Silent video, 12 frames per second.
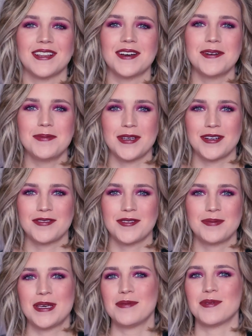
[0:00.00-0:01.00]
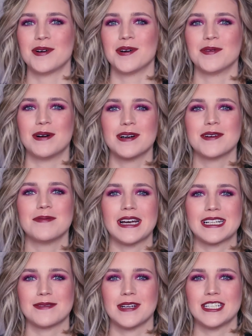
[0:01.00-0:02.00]
Hello beautiful people, welcome
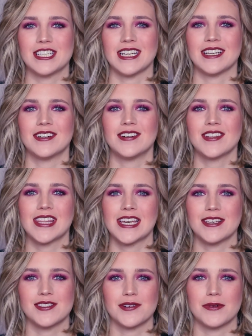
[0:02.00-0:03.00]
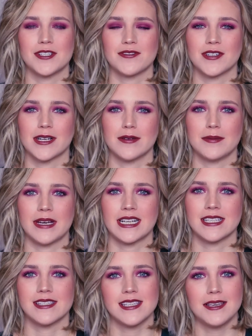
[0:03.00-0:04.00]
back to my channel. Thank you so much for coming
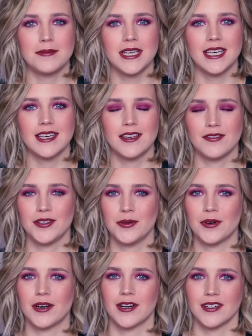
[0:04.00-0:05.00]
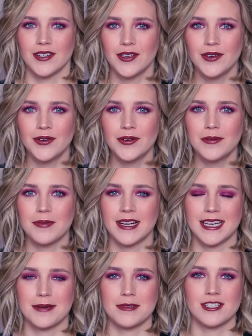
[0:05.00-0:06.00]
back to see me. If you are new,
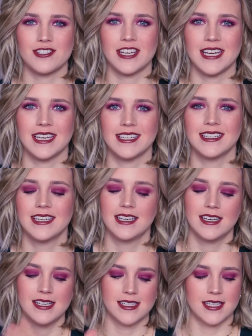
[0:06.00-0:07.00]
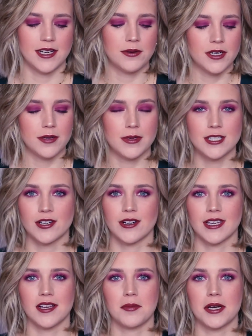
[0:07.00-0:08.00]
my name is Jan. Today we're going to be
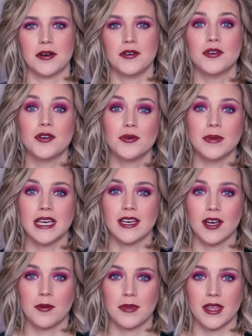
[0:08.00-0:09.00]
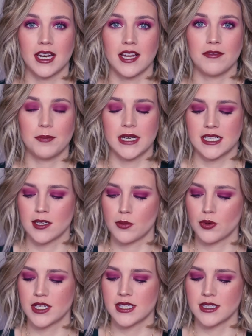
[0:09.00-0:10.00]
talking about new makeup that I've picked
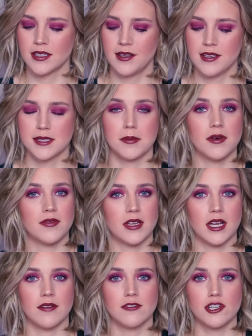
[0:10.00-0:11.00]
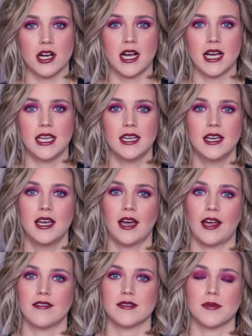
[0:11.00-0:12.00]
up recently. Some of it I've tried,
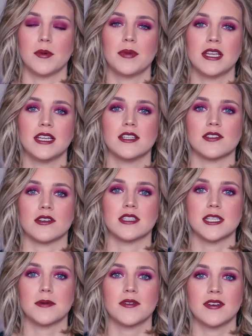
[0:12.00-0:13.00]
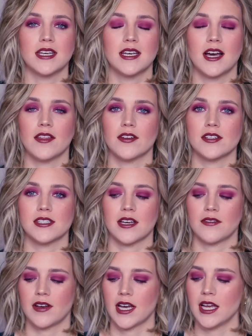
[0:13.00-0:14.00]
have some opinions on some of it. Other
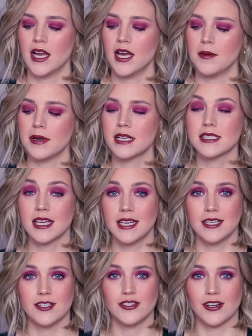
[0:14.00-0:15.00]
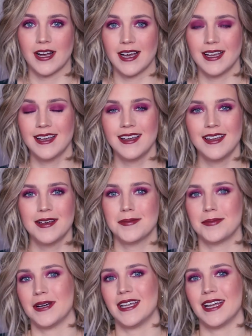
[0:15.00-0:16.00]
stuff I am excited to try,
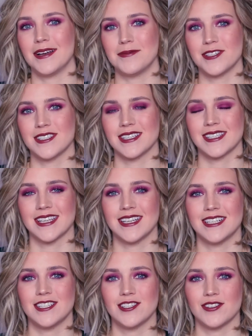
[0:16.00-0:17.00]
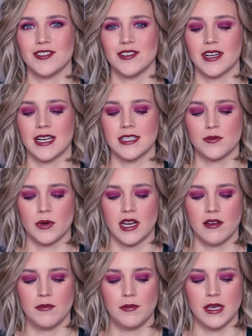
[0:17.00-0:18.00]
but I'm just excited to show you guys what
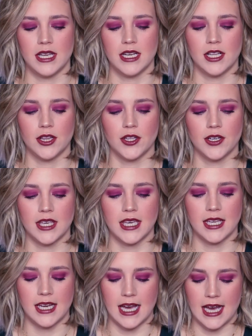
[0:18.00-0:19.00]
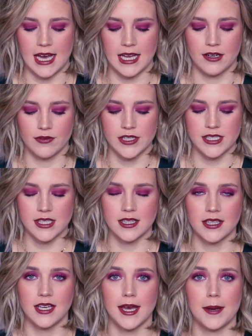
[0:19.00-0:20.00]
I've been looking at
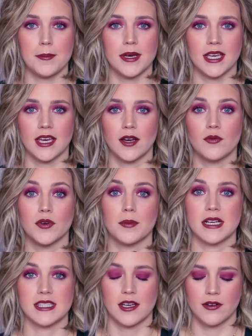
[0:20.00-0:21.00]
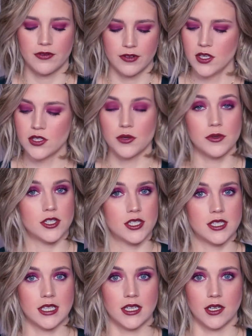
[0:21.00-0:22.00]
recently and picking up for myself. So we're
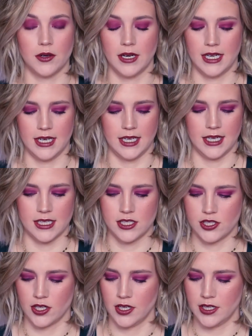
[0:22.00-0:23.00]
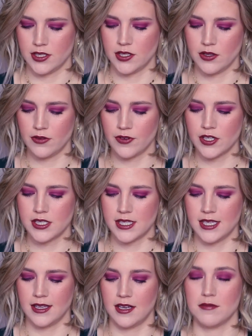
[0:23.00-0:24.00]
just going to go ahead and get started. So the first
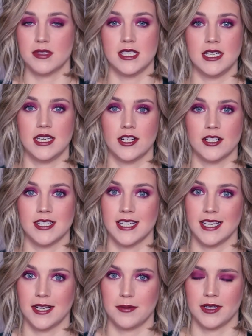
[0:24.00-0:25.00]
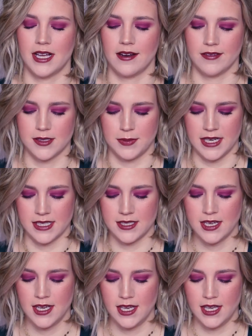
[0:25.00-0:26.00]
thing that I'm seeing here taking up a lot of
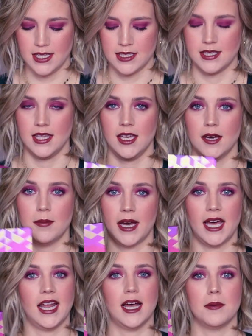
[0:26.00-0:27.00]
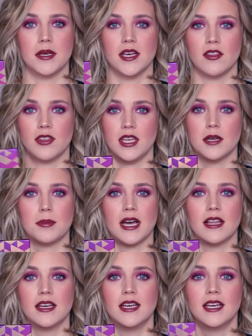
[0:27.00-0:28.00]
space is the Bad Habit Athena
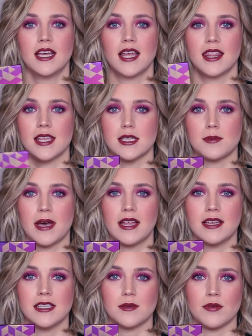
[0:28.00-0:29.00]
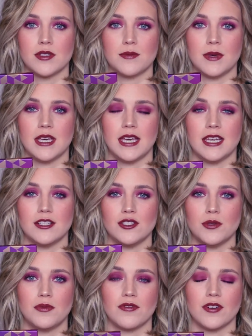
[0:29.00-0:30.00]
palette. This palette is supposed to be a
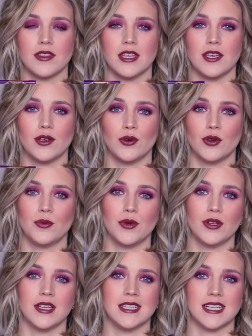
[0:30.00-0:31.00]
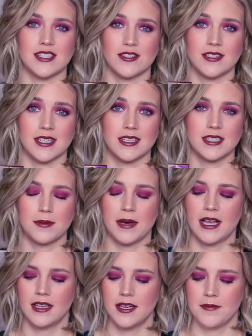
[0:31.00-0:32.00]
dupe for the Huda Beauty Desert Dusk
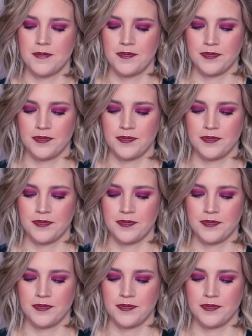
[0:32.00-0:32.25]
palette.